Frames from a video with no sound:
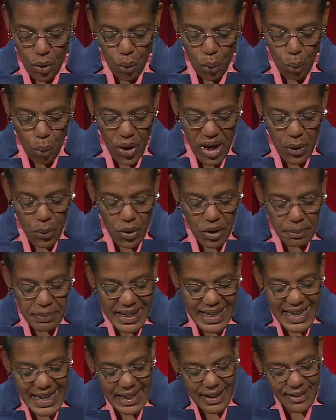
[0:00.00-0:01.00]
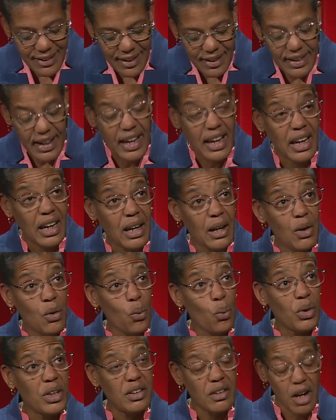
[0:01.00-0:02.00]
We will begin today
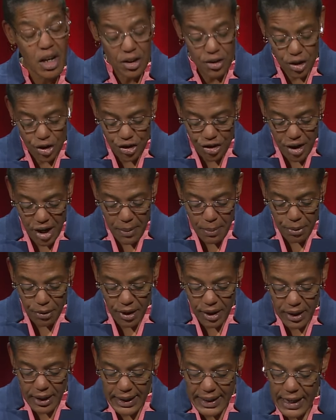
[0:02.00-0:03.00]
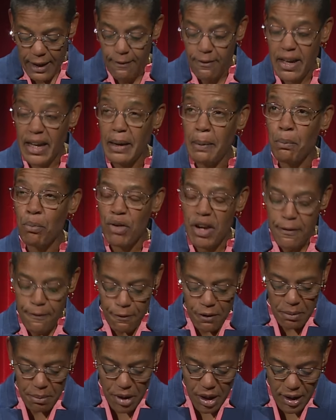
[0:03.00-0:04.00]
with Dr. Chopra giving
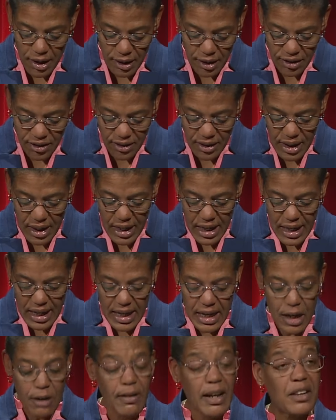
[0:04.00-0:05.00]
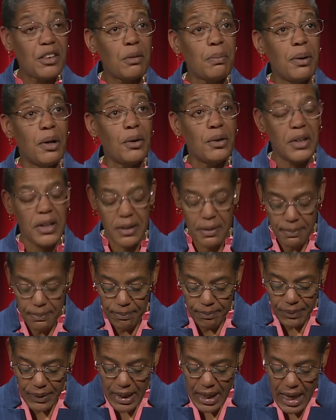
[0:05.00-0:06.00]
brief remarks here at the
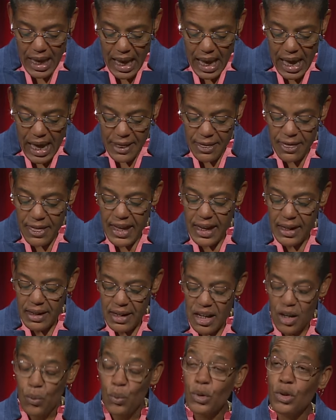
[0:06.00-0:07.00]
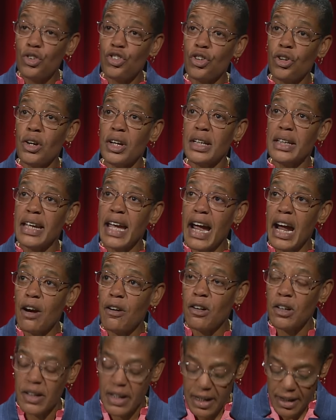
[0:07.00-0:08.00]
podium, and then he will join
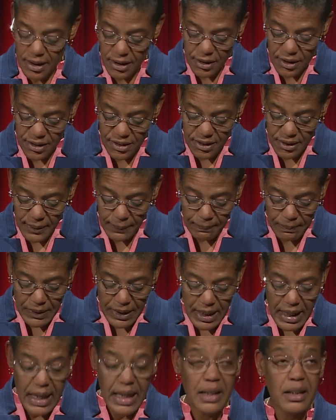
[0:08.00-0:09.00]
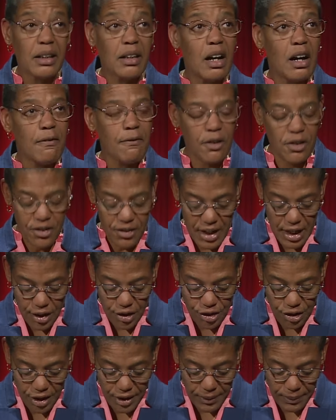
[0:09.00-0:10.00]
Carol Hills in a
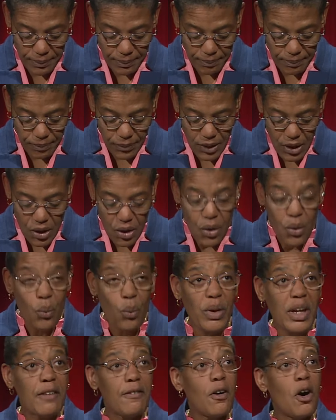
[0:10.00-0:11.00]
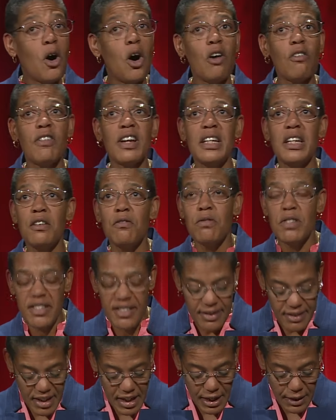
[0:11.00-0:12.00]
conversation. We have already
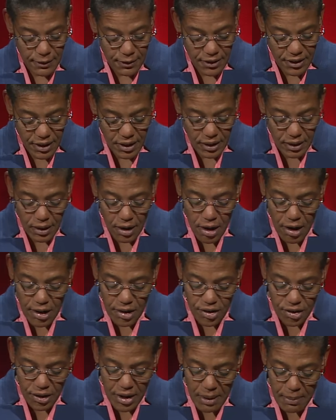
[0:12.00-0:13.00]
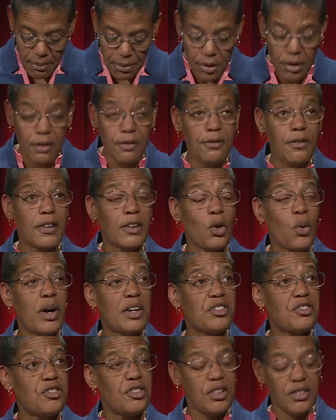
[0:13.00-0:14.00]
received a large number of
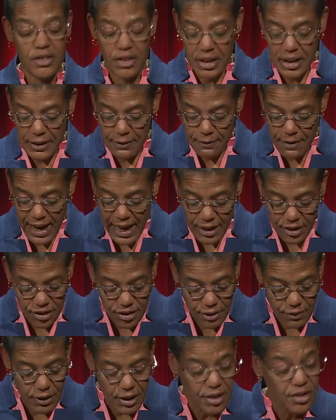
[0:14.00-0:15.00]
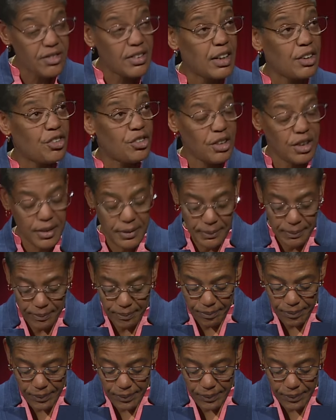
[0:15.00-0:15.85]
questions in advance of our session,